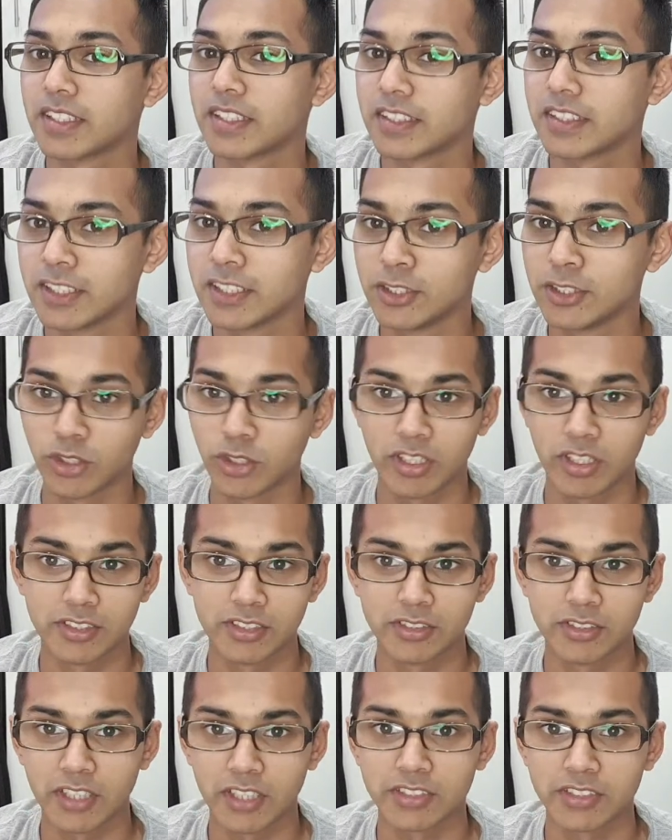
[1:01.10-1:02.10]

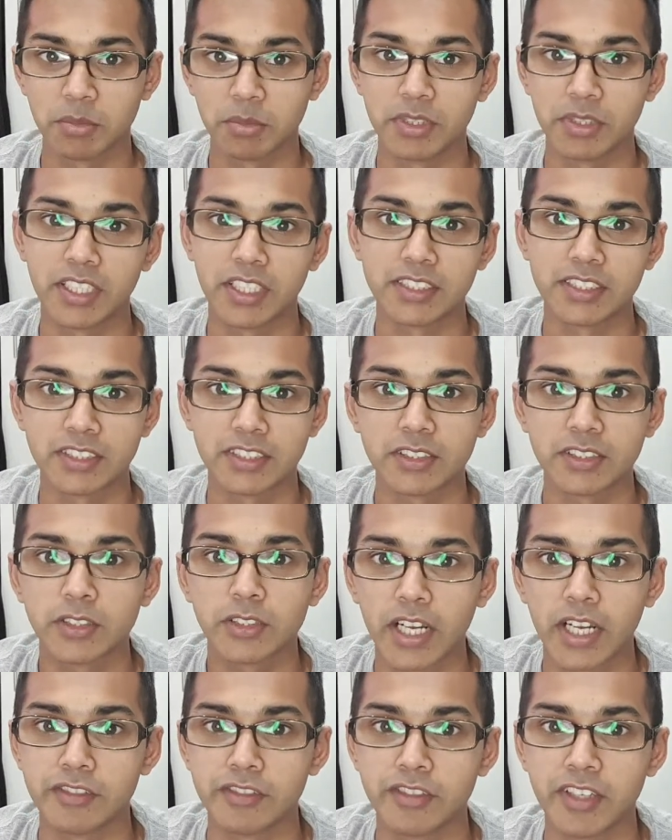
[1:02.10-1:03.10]
to have something that's
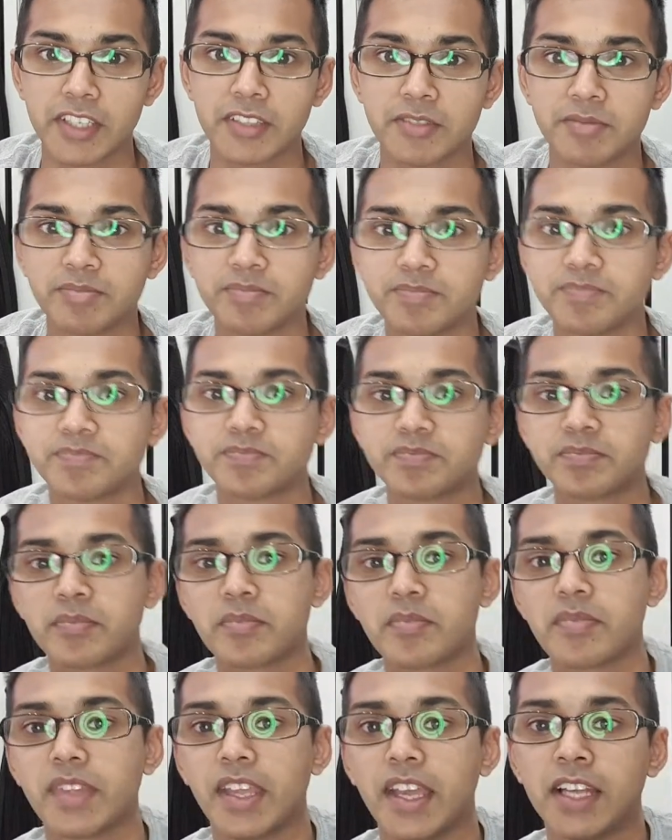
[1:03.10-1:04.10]
kind of fun.
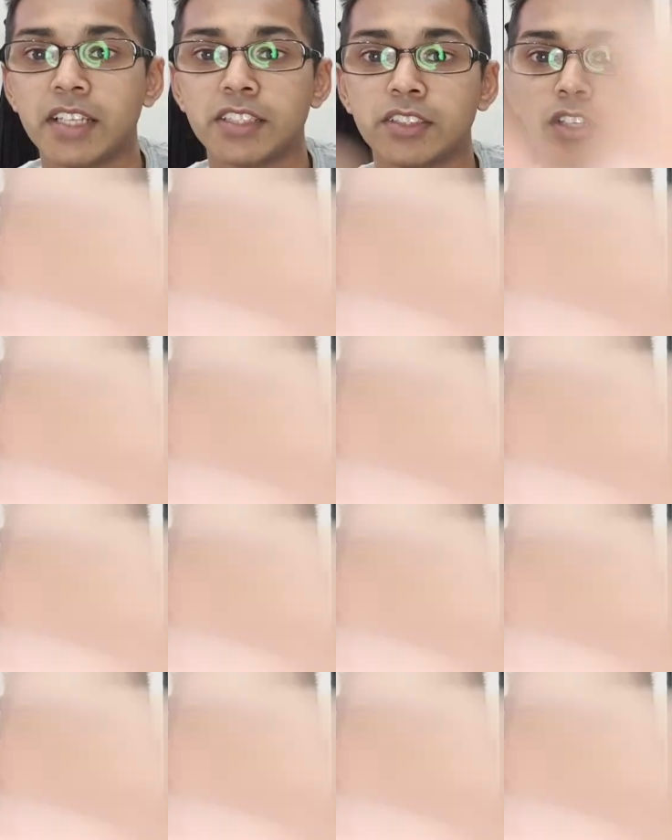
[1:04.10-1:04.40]
And